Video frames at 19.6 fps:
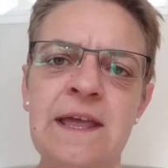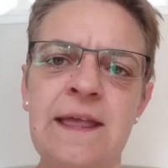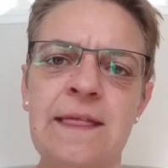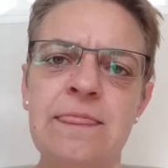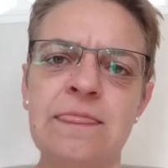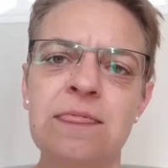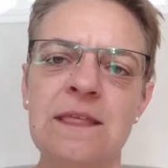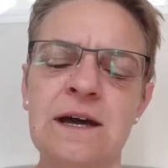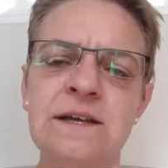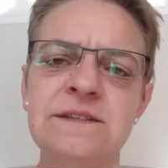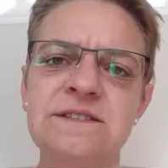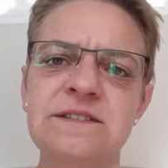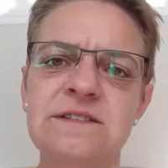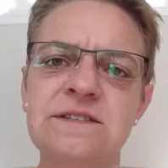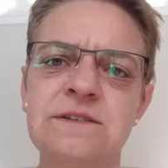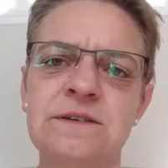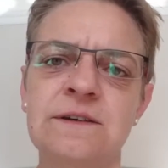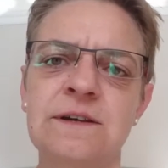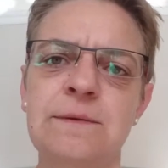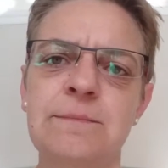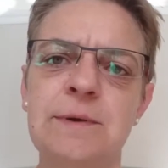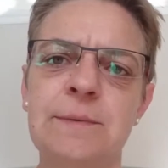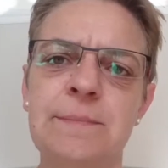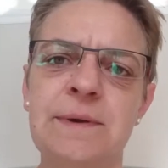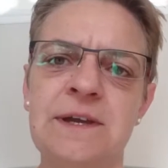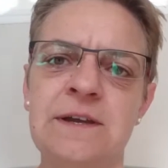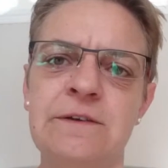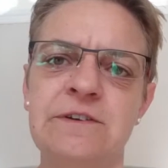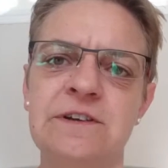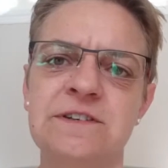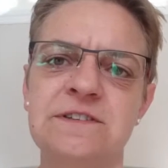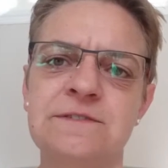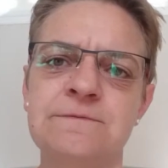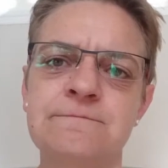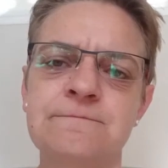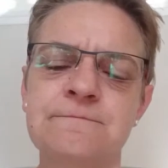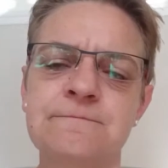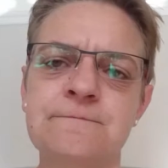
in that time period.